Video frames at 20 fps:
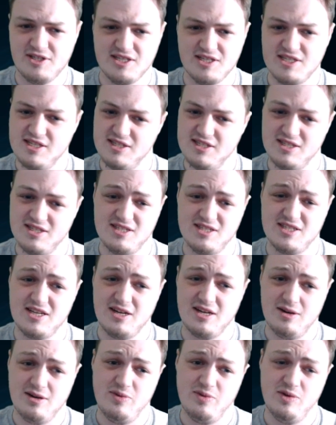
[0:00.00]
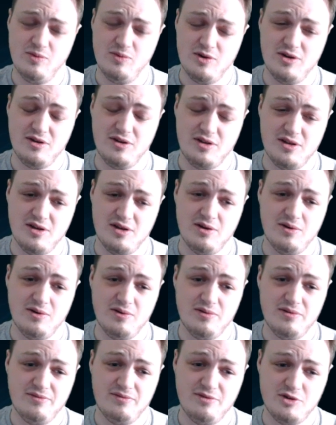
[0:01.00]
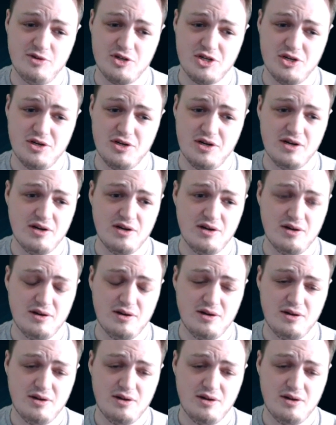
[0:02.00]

this is the setup you want to go for sure.